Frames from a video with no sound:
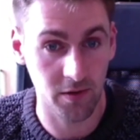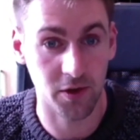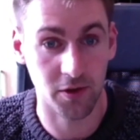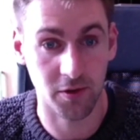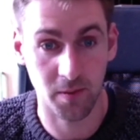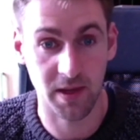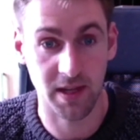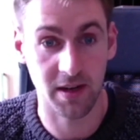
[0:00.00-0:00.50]
There's
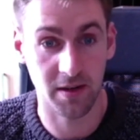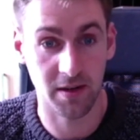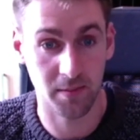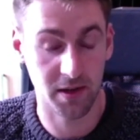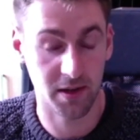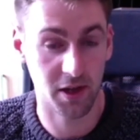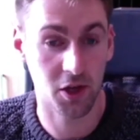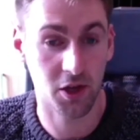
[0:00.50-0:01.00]
been a
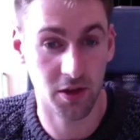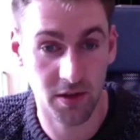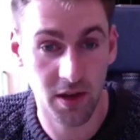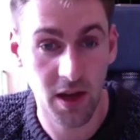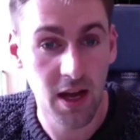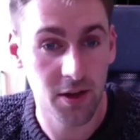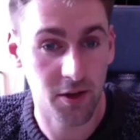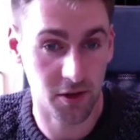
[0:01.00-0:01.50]
petition
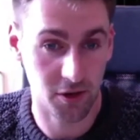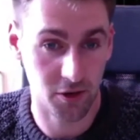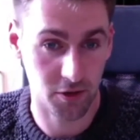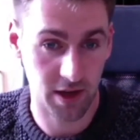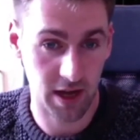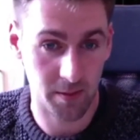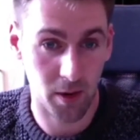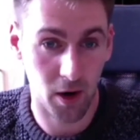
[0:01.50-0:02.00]
to the UK